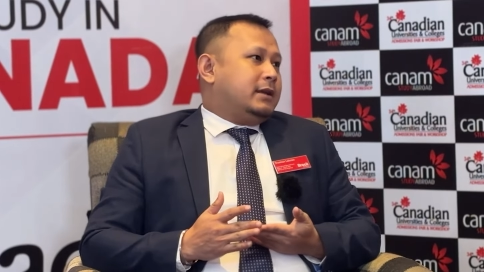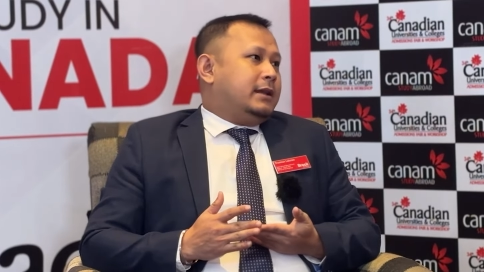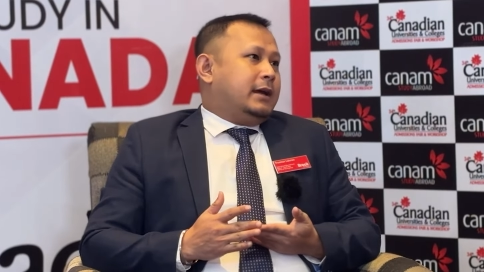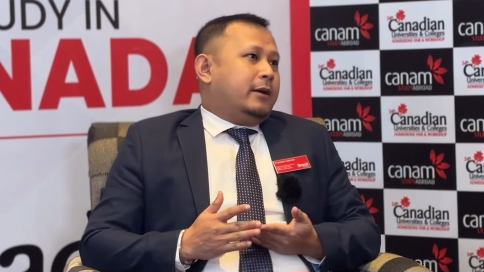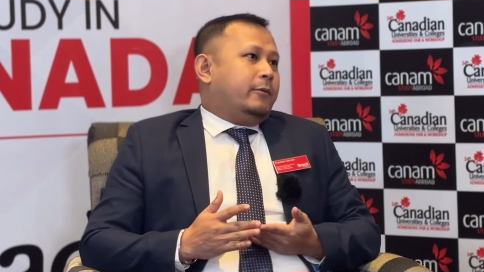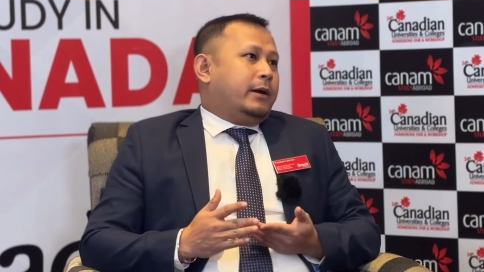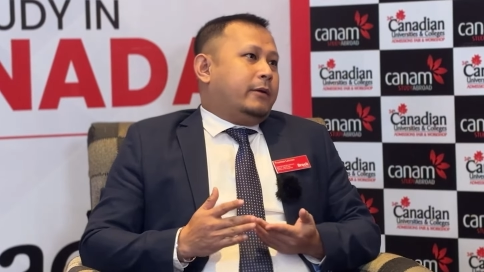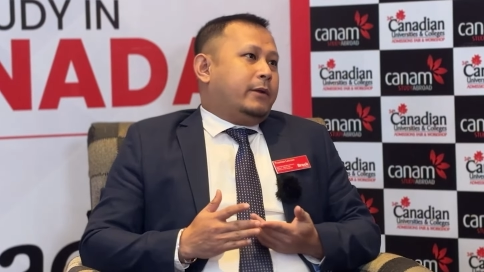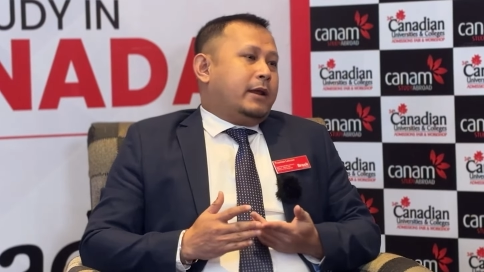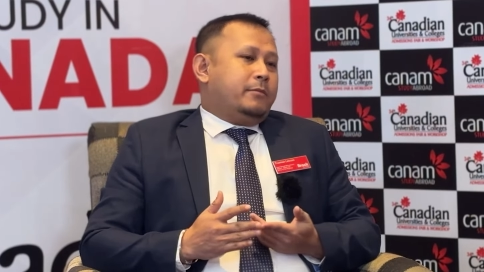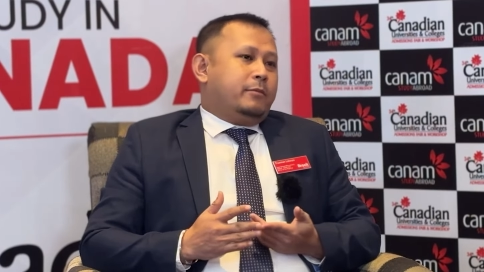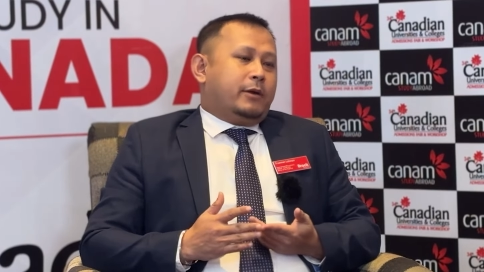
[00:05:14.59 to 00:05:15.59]
And
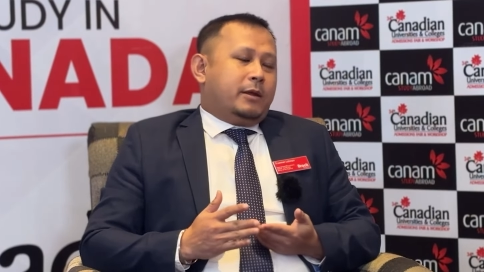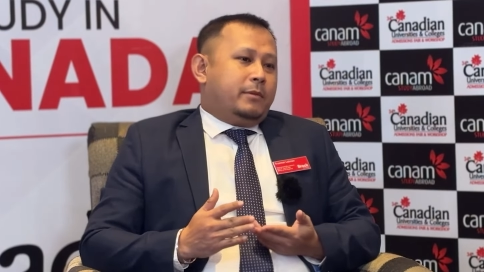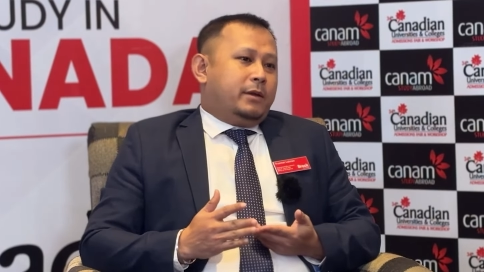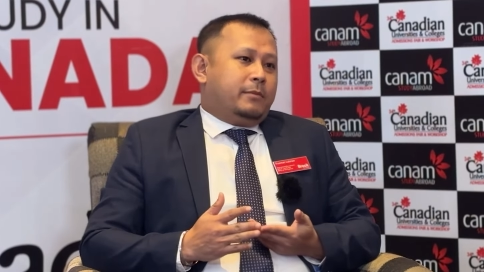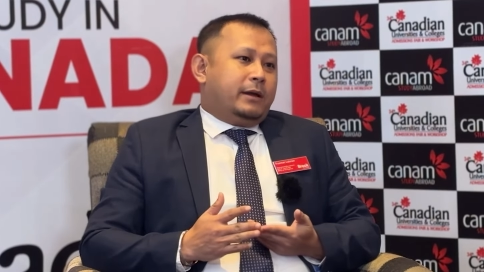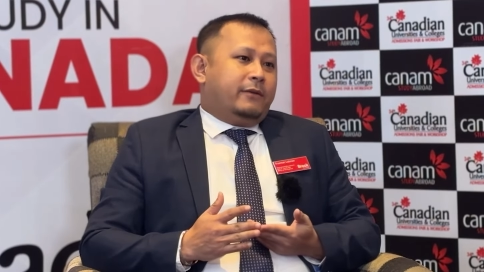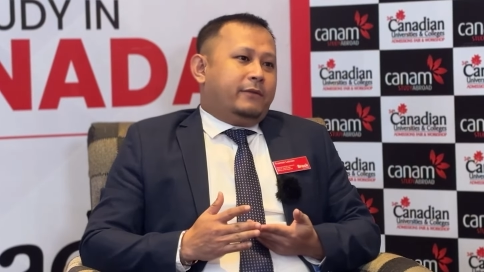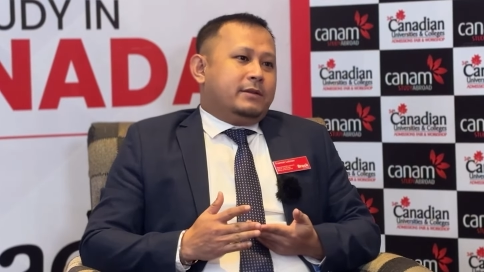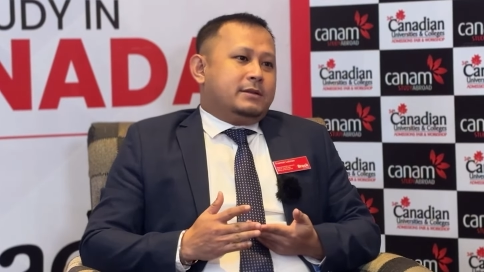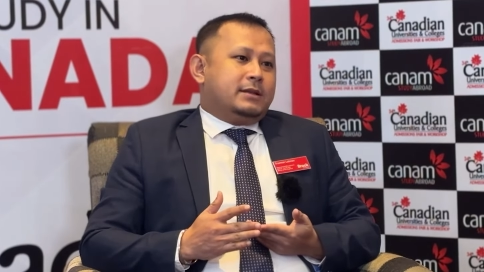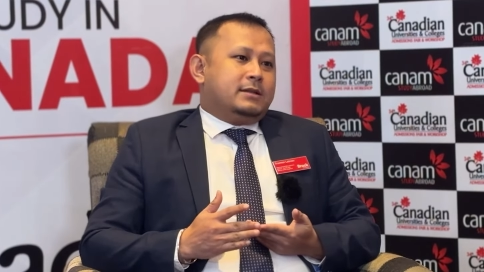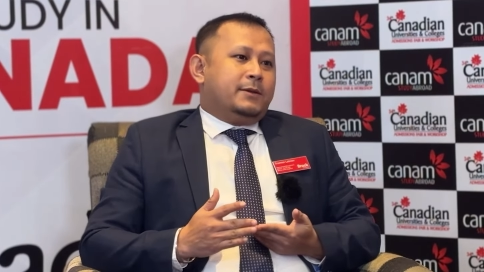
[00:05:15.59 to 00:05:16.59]
what I mean by
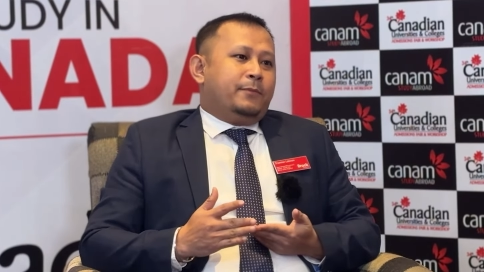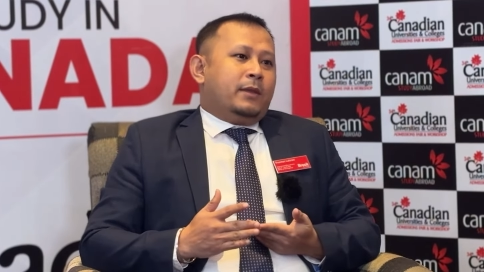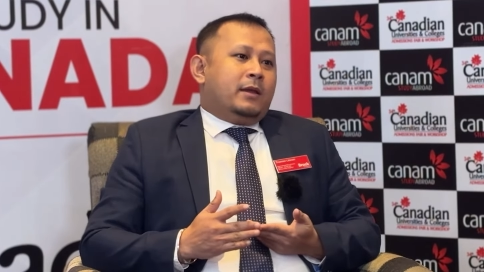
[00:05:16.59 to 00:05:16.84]
events is,